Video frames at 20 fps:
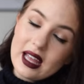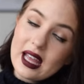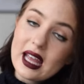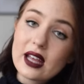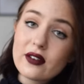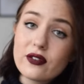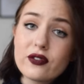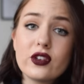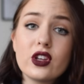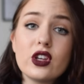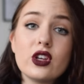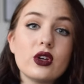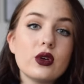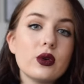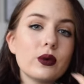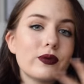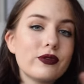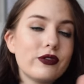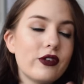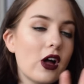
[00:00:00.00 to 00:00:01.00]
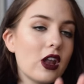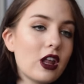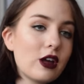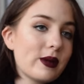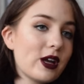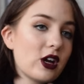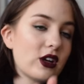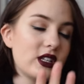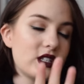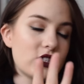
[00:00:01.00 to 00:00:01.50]
If you follow
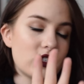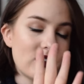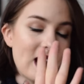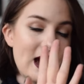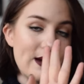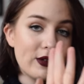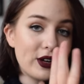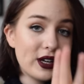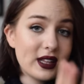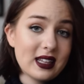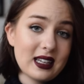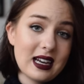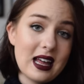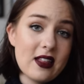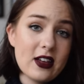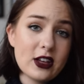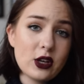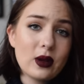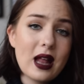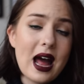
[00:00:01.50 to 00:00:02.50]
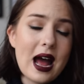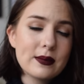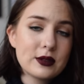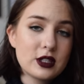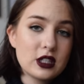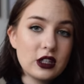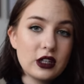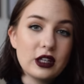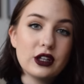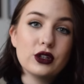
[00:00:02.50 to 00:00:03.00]
me on Instagram or anything like that, you'll
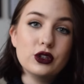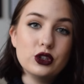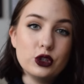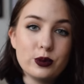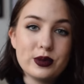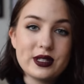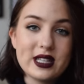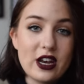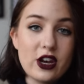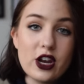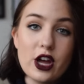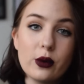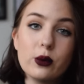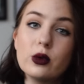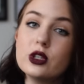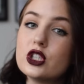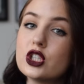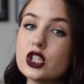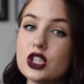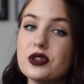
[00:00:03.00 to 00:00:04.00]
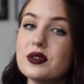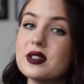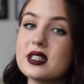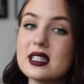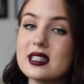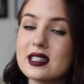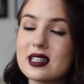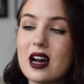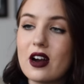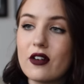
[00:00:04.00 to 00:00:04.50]
absolutely 100% know which shoes
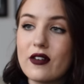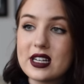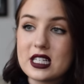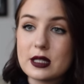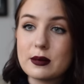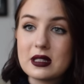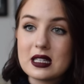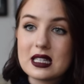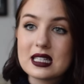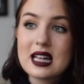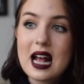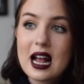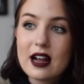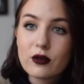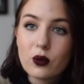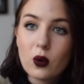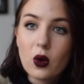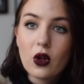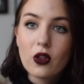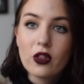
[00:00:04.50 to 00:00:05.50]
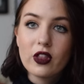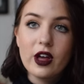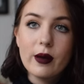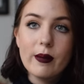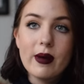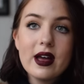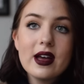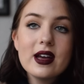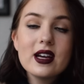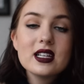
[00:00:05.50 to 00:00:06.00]
these are already because I've worn
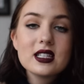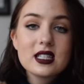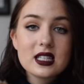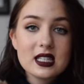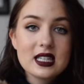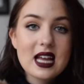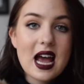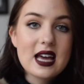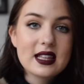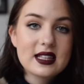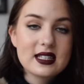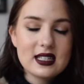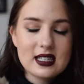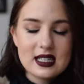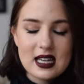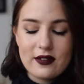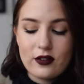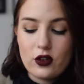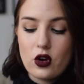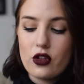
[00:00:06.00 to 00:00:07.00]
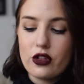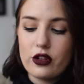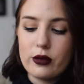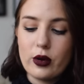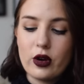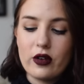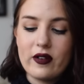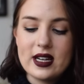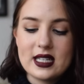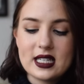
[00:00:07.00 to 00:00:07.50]
them to death since I've got them
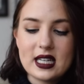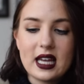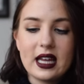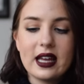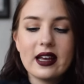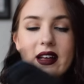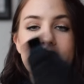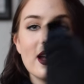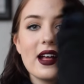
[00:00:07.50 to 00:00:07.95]
already.